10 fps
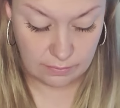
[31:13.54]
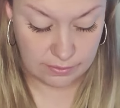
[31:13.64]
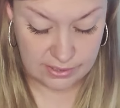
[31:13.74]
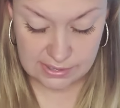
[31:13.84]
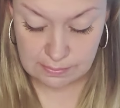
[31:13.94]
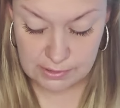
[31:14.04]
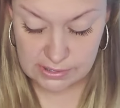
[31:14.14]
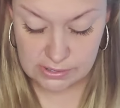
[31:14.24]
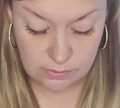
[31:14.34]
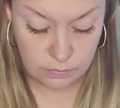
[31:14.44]
or this
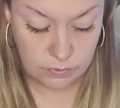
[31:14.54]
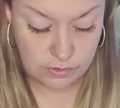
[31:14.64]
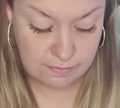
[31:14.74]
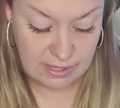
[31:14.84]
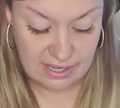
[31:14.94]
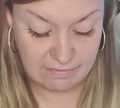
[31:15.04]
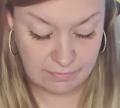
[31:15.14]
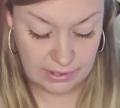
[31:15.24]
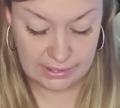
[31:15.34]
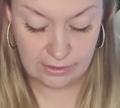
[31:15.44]
person's own wounds may
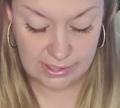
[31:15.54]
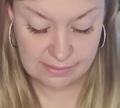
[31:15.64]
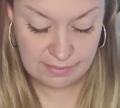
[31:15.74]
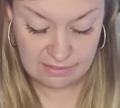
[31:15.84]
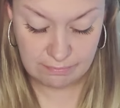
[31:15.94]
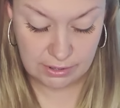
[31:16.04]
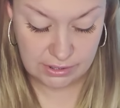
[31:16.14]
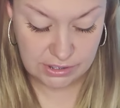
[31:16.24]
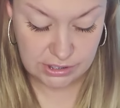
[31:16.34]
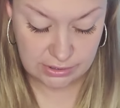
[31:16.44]
have like you guys may have
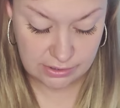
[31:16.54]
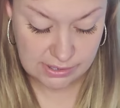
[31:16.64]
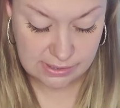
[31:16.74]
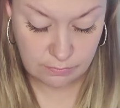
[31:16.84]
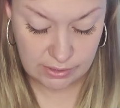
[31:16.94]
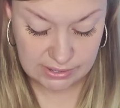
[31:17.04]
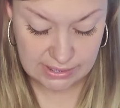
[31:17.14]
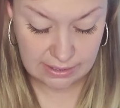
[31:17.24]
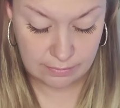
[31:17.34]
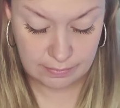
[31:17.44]
mirrored each other in some way to
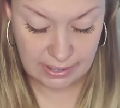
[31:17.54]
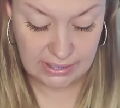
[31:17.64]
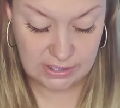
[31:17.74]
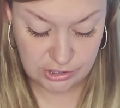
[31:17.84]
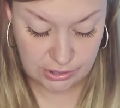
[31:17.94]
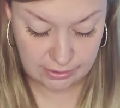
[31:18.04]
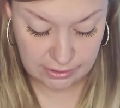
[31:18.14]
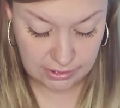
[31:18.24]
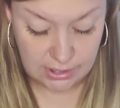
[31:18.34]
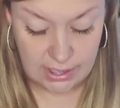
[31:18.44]
help aid each
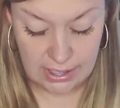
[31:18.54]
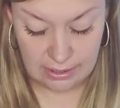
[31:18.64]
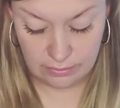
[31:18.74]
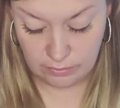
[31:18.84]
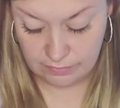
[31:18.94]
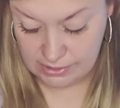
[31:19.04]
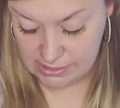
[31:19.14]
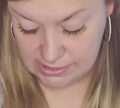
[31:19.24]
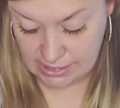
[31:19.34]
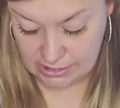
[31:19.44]
other i don't know if
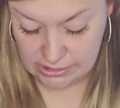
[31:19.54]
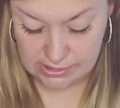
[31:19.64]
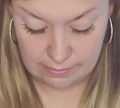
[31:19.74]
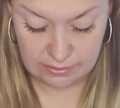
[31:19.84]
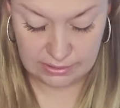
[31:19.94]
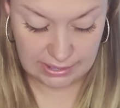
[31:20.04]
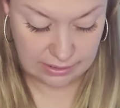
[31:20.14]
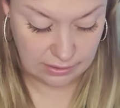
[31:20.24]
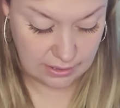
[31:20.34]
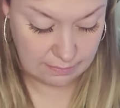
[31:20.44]
this is actually something that
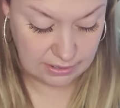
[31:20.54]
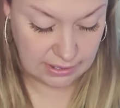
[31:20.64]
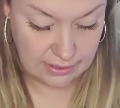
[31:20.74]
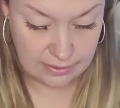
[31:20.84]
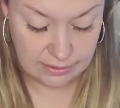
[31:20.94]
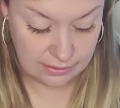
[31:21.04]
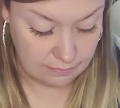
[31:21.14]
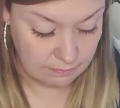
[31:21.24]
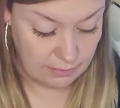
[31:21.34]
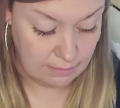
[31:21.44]
could come together
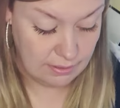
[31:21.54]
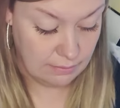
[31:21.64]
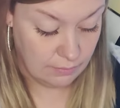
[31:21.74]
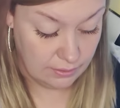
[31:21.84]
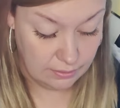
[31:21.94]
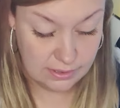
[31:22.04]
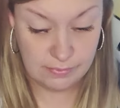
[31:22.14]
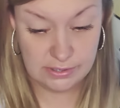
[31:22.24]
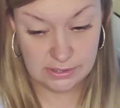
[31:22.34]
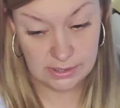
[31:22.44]
maybe it will because
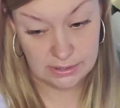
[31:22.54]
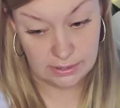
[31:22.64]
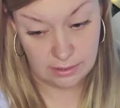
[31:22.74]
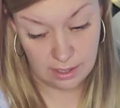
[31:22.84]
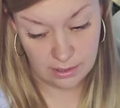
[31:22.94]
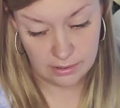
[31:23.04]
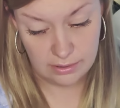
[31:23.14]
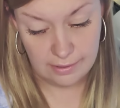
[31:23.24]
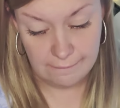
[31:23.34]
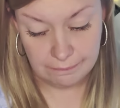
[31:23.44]
we just got the clock